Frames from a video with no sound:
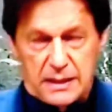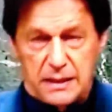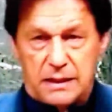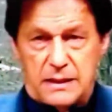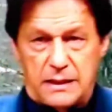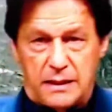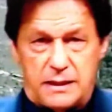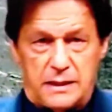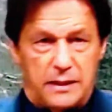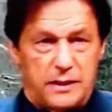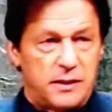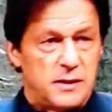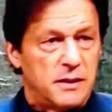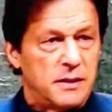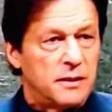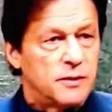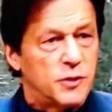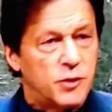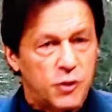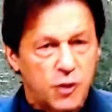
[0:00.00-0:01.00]
And
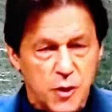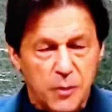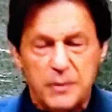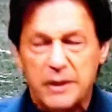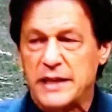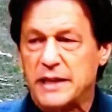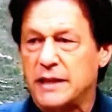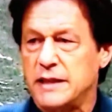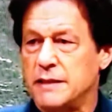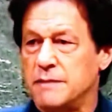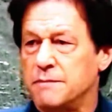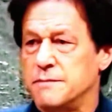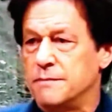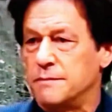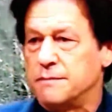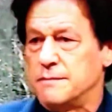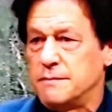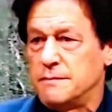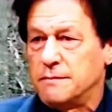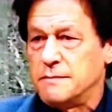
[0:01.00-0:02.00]
how did this
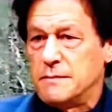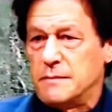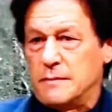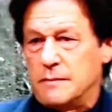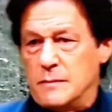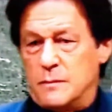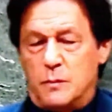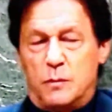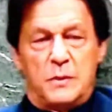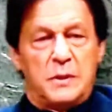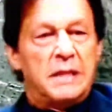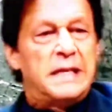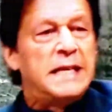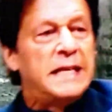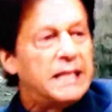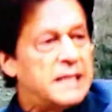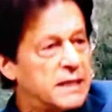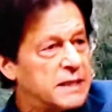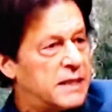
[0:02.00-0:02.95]
Islamophobia start?